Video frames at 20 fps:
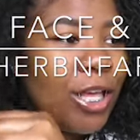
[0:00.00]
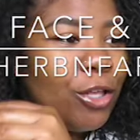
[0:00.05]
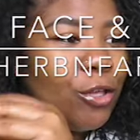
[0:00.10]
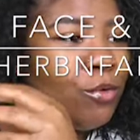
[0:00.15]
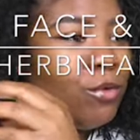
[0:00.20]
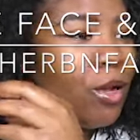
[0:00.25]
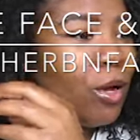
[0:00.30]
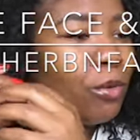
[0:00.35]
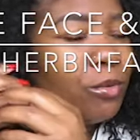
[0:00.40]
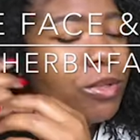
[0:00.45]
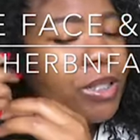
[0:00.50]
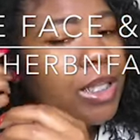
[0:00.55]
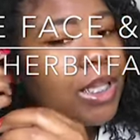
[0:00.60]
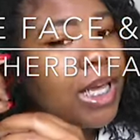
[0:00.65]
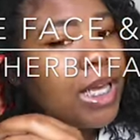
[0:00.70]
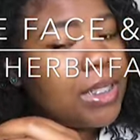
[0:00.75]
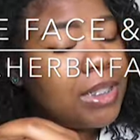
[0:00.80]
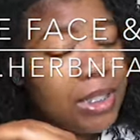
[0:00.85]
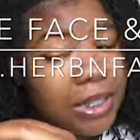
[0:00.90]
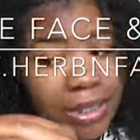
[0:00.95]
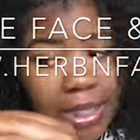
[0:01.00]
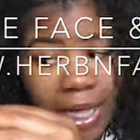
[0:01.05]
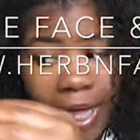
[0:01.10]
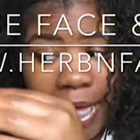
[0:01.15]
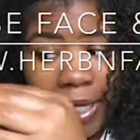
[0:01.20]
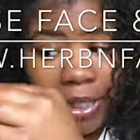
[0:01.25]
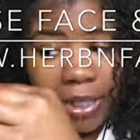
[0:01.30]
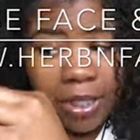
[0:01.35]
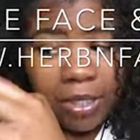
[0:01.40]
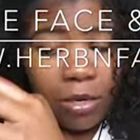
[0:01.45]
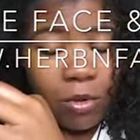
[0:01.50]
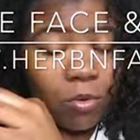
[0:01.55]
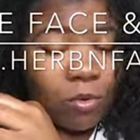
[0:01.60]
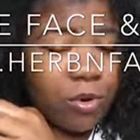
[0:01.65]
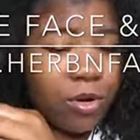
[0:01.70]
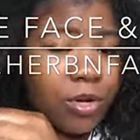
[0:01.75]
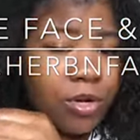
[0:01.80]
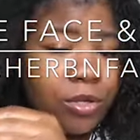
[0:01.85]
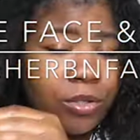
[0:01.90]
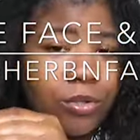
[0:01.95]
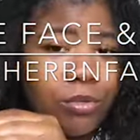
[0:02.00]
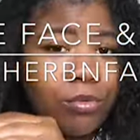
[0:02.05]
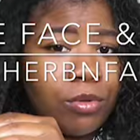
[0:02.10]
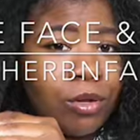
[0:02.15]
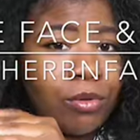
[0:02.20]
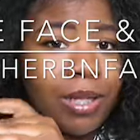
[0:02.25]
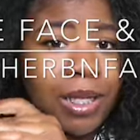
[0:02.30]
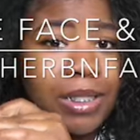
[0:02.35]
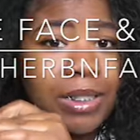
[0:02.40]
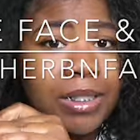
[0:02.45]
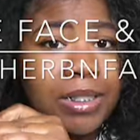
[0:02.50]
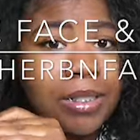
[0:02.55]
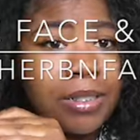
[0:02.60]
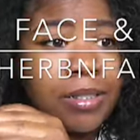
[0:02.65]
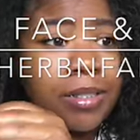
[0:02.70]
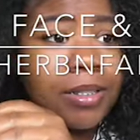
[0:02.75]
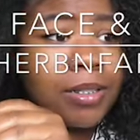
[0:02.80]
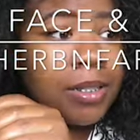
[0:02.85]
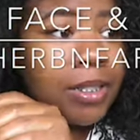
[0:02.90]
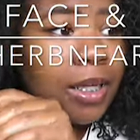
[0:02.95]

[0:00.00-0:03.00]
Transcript: you don't really like to style it, or you don't like to